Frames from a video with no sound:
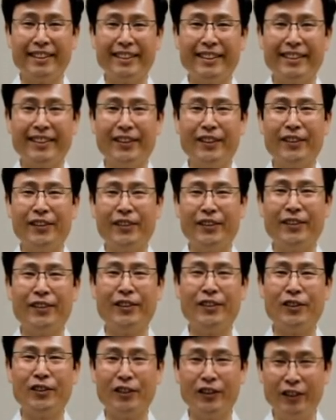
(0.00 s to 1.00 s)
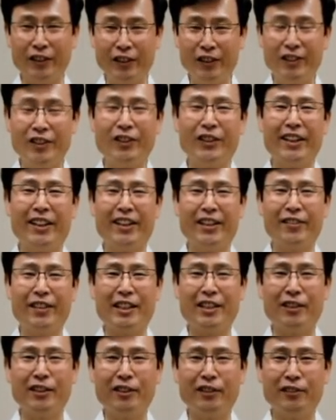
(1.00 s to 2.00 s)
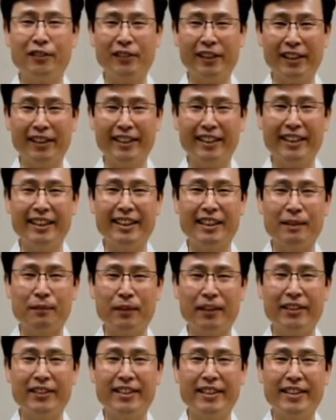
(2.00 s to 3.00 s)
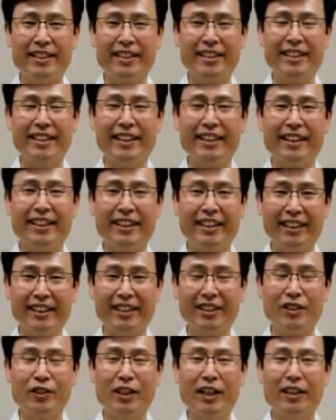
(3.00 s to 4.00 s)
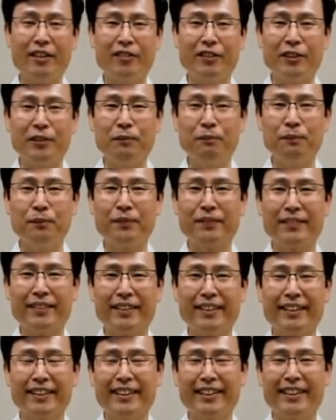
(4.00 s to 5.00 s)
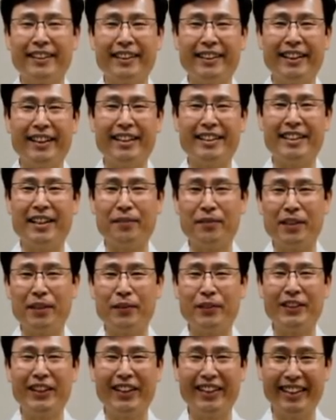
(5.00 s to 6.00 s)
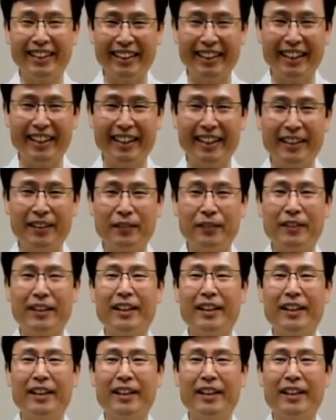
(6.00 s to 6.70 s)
So would you share what you felt and experienced uh, in the chat room? Let's have some sharing time.